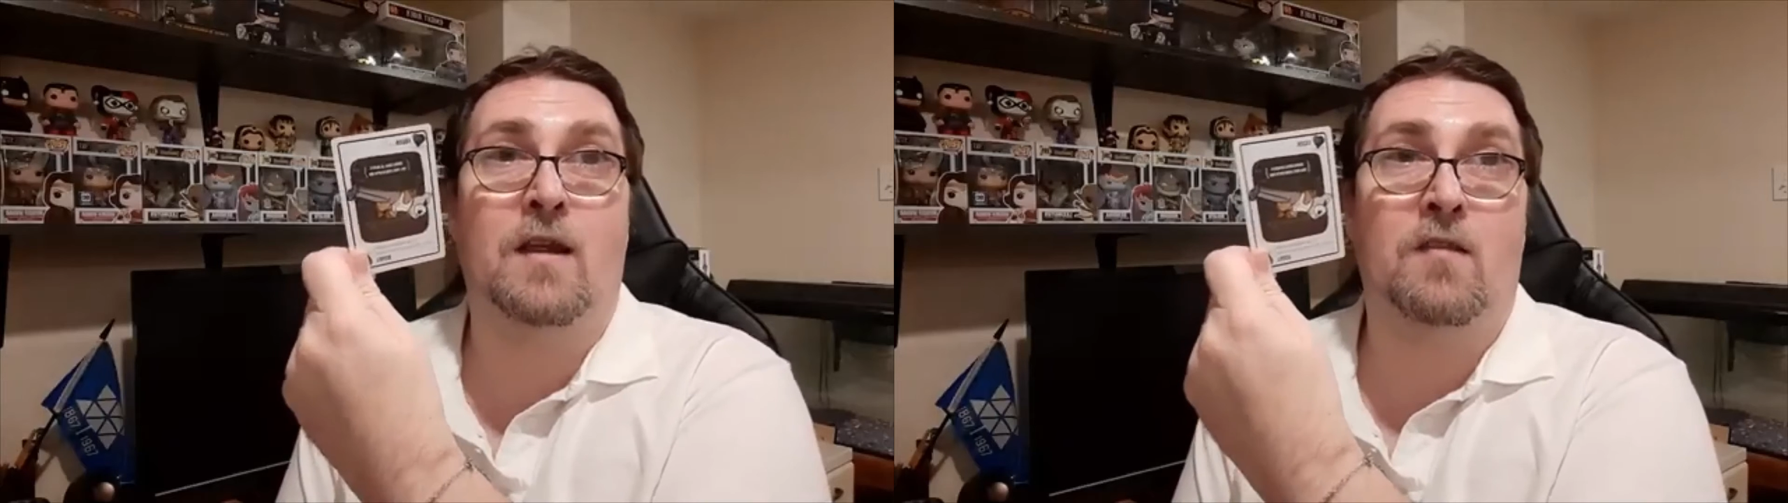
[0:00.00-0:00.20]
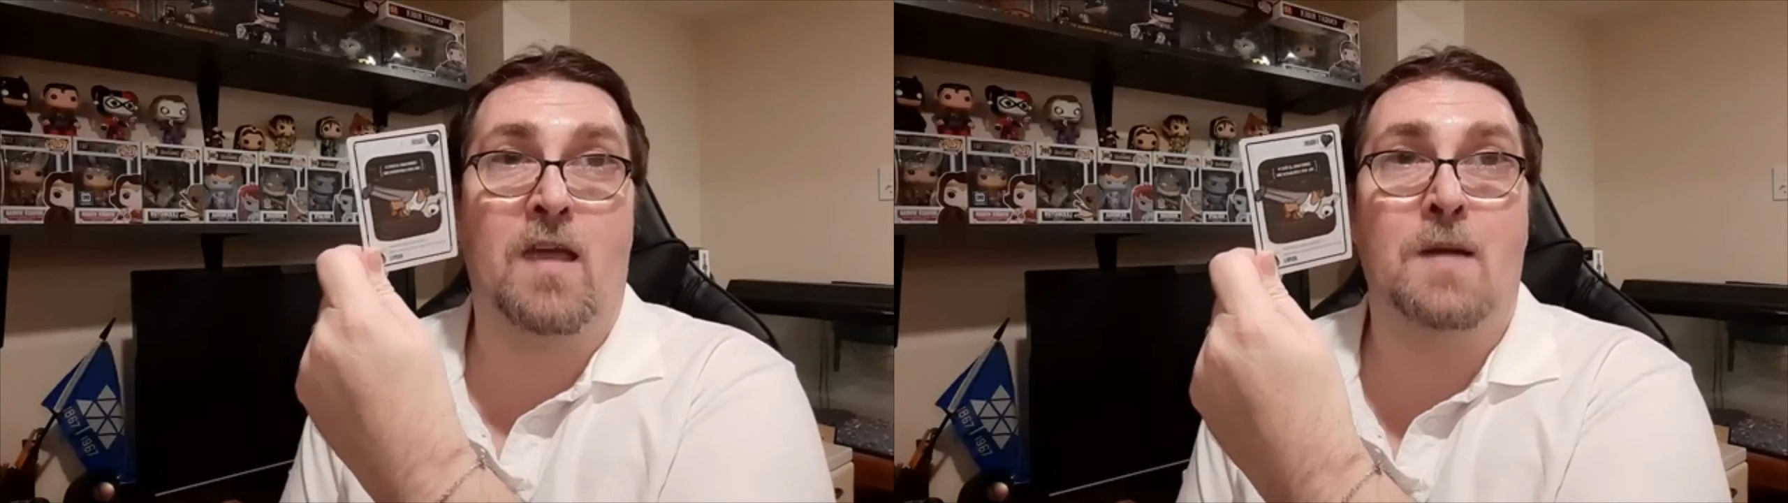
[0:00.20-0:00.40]

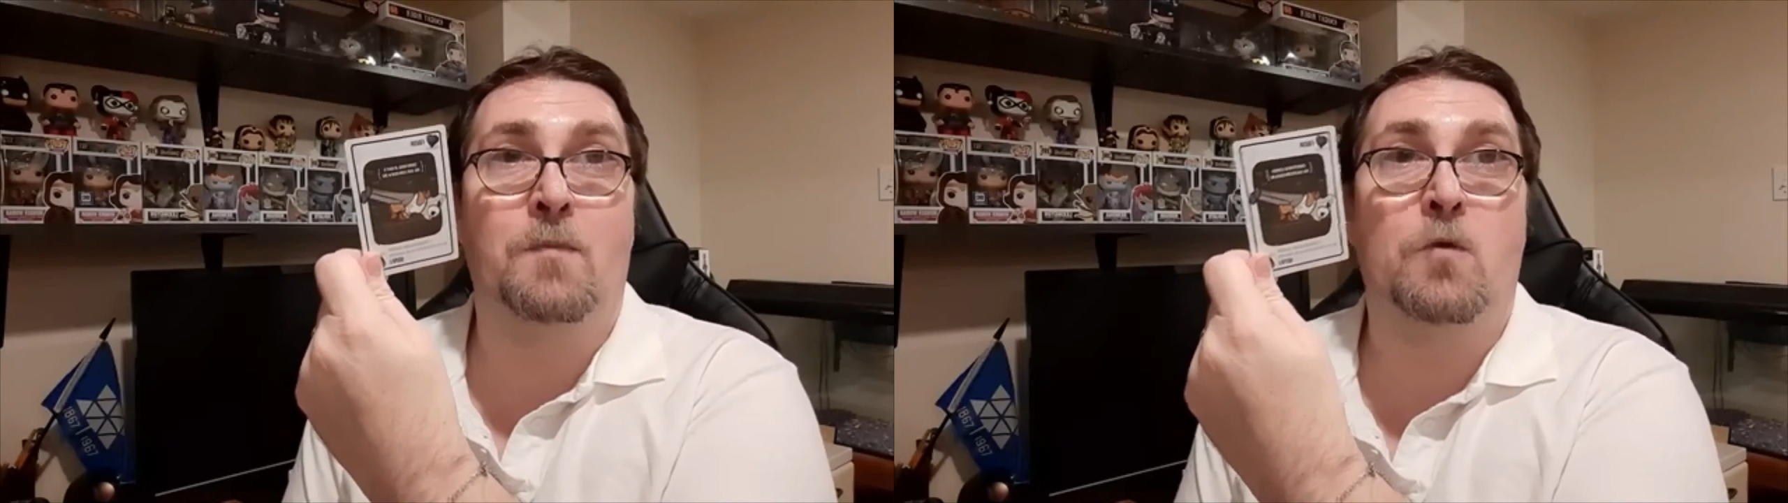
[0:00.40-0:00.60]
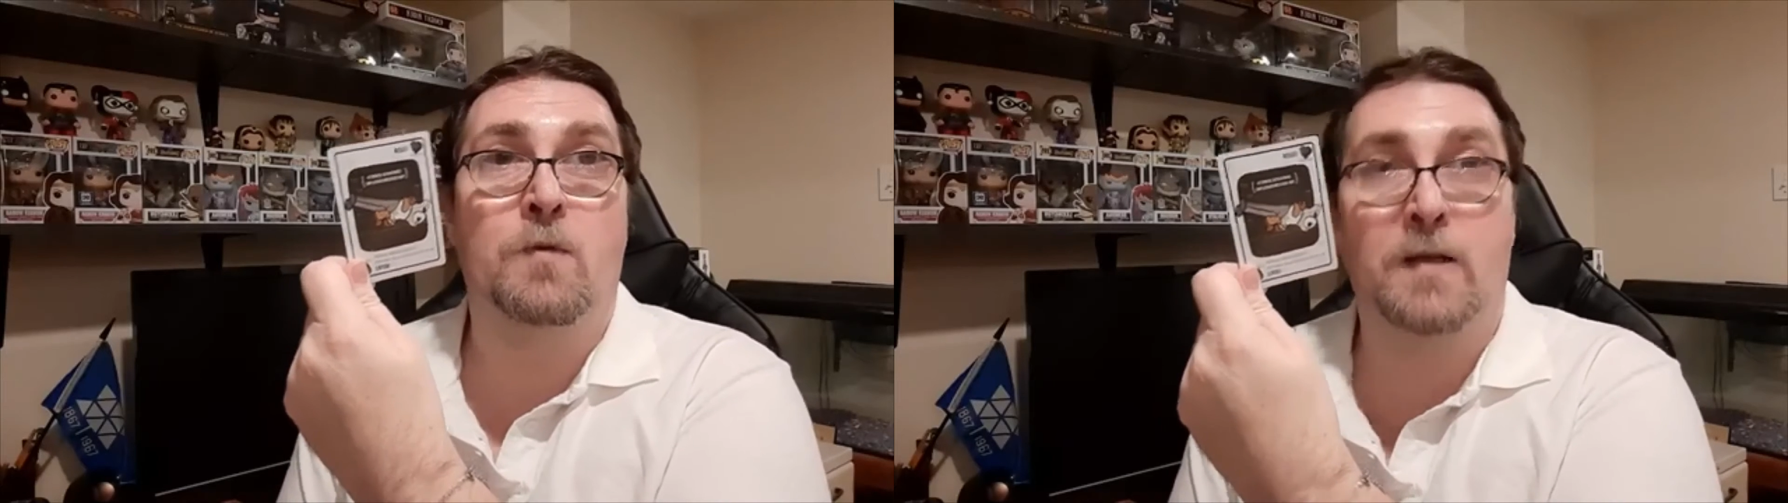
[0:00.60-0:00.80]

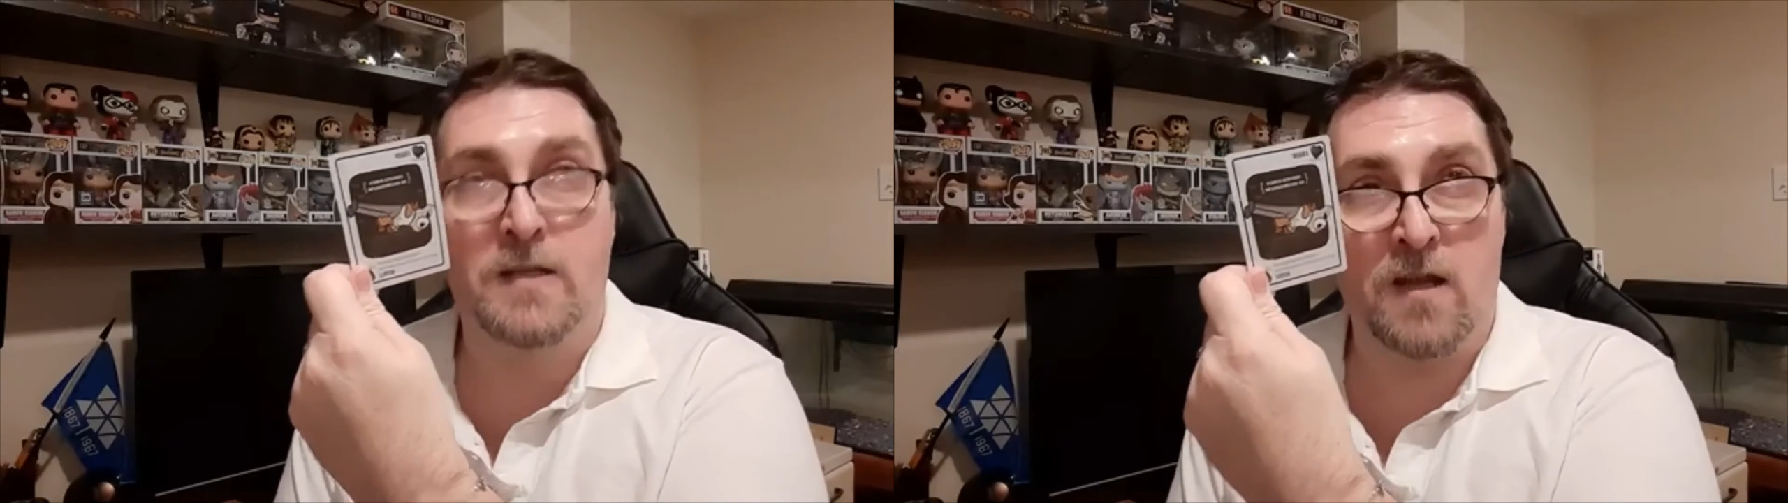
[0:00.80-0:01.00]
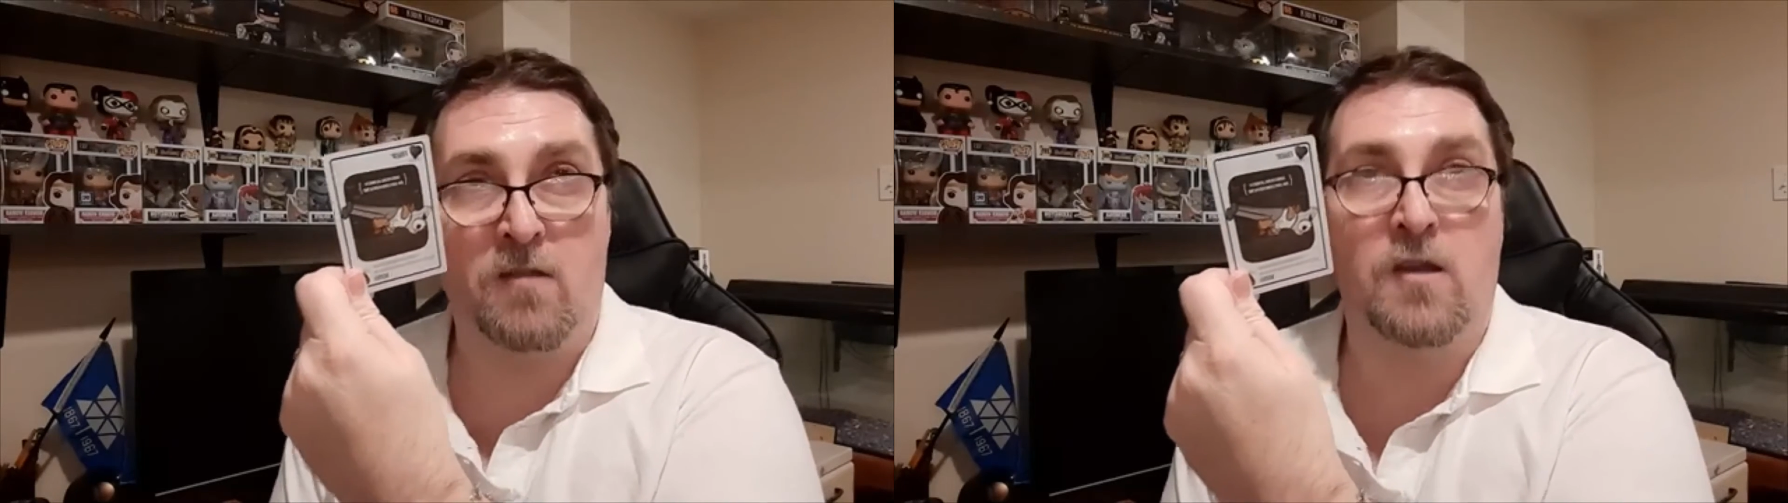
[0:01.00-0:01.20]
example we just